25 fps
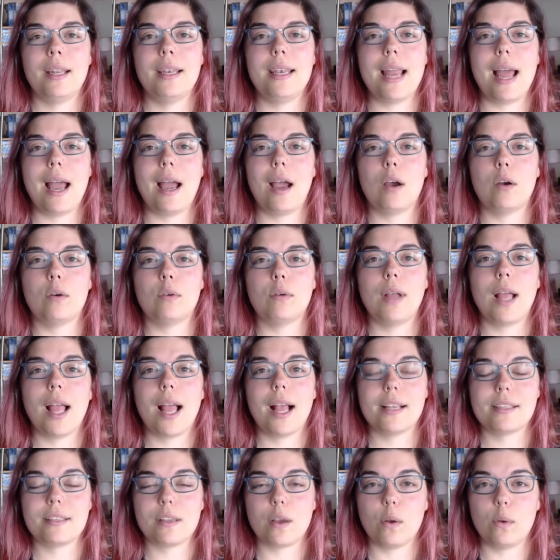Now,
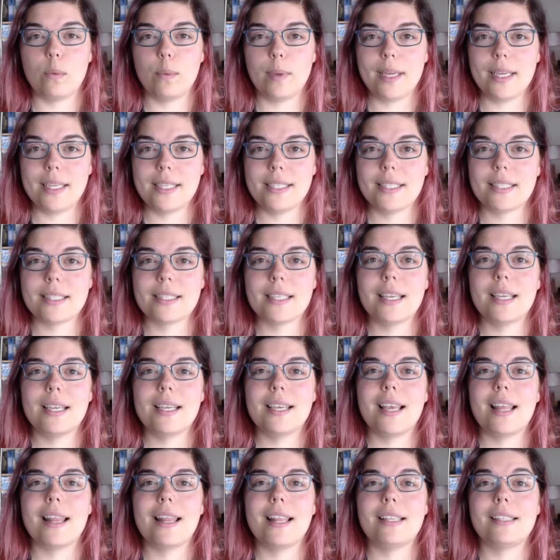as always,
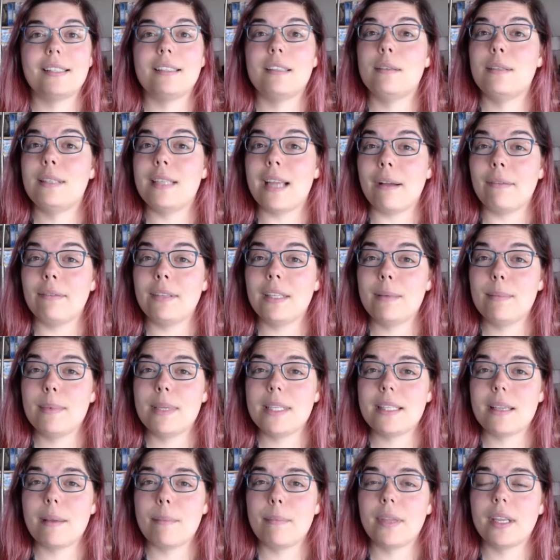this would definitely
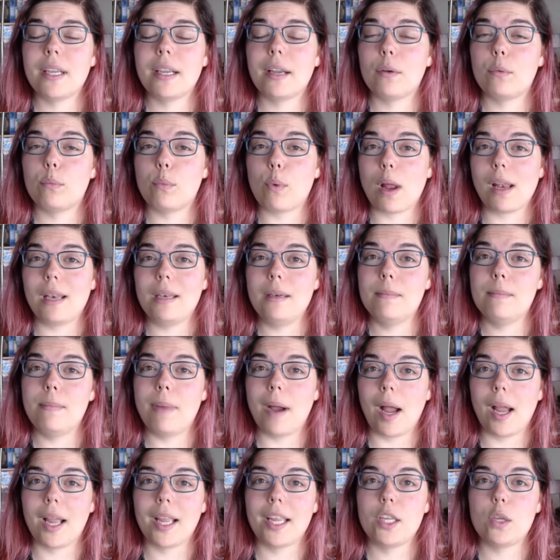be something I'd run
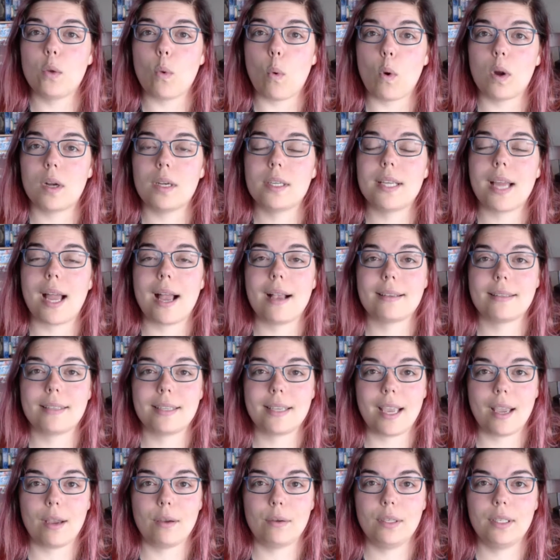by your tax
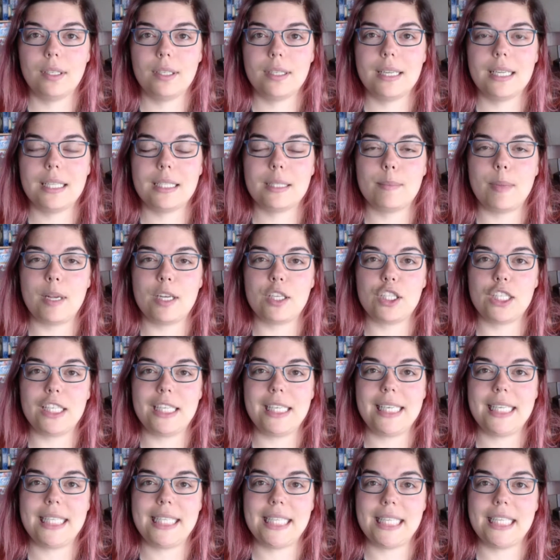accountant,
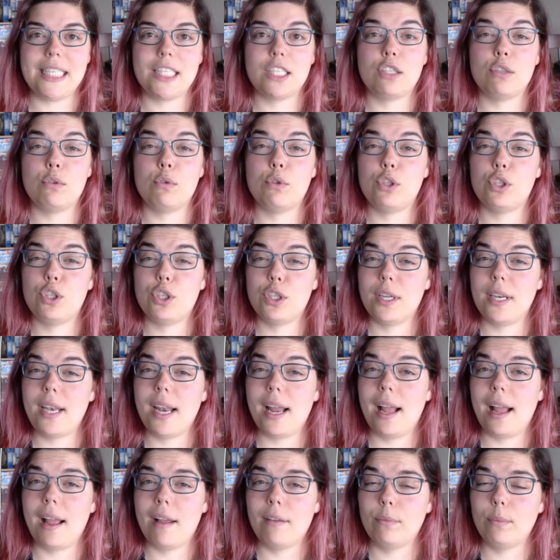especially since you should
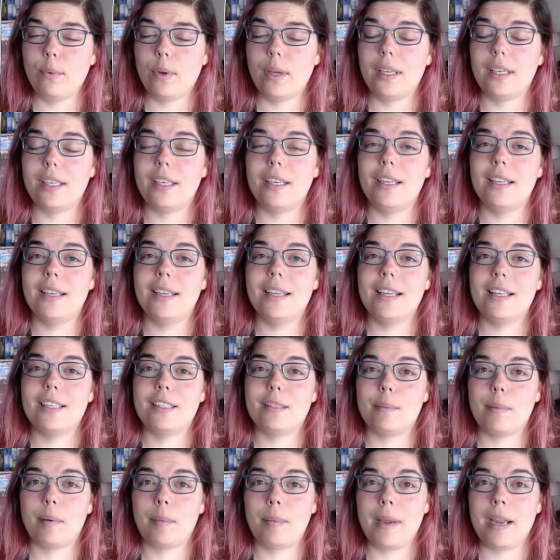have one
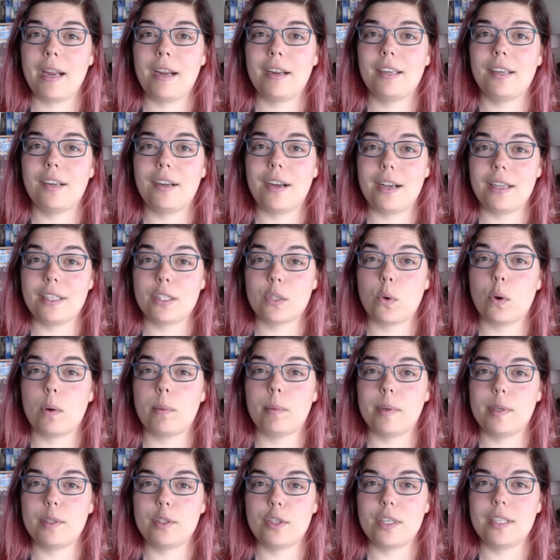to prepare your
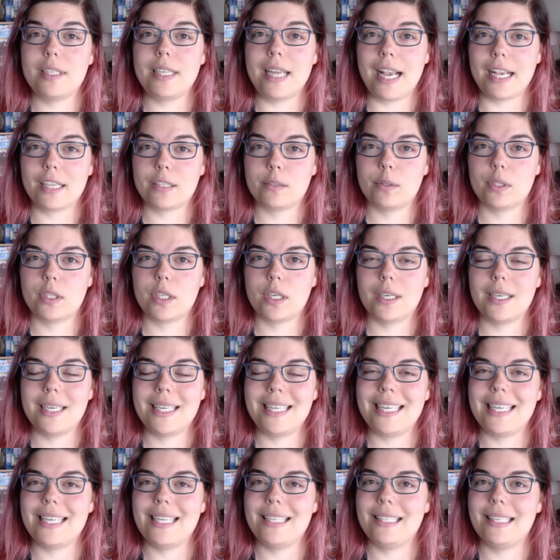S-Corporation tax return.
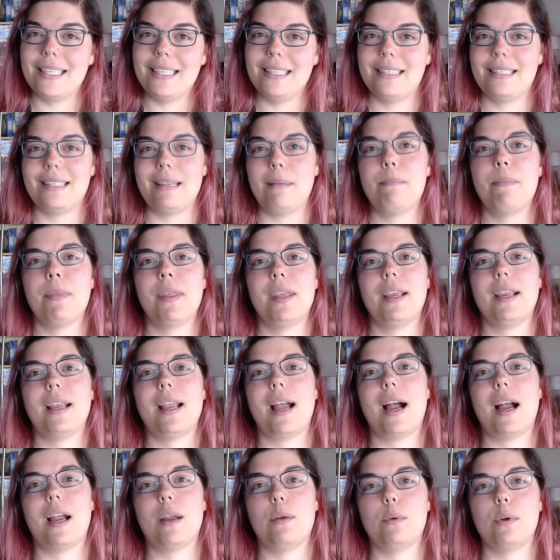It isn't something
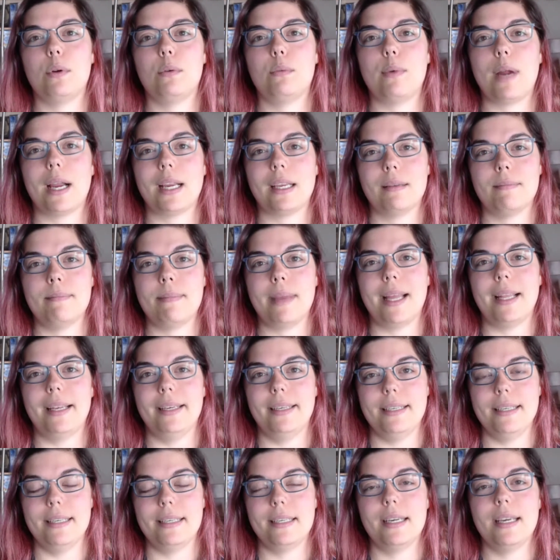I would
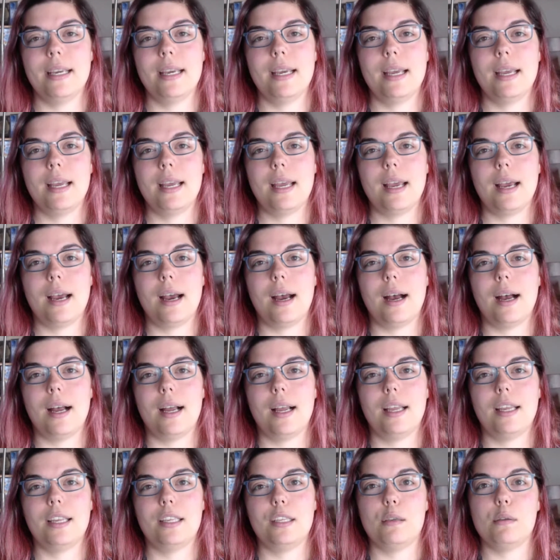recommend uh,
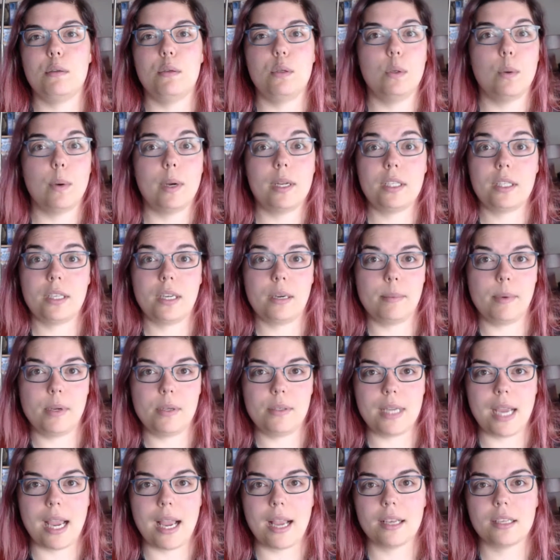you do on
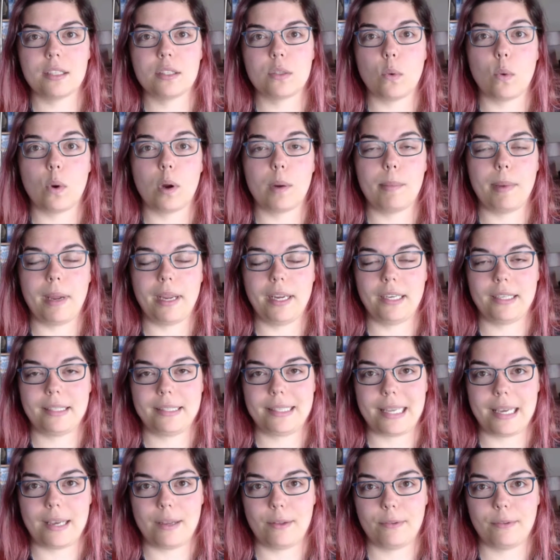TurboTax or by
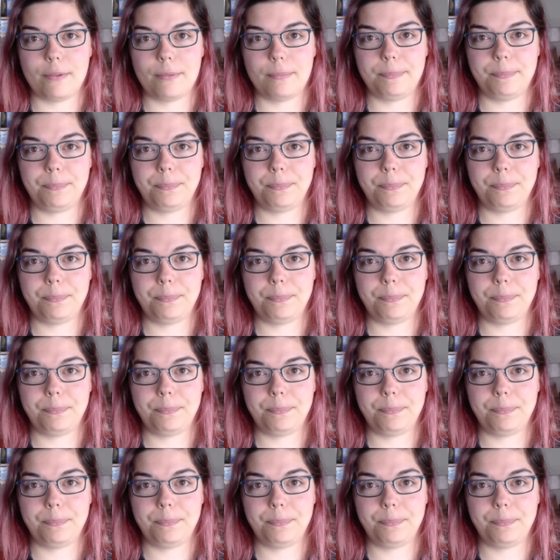yourself.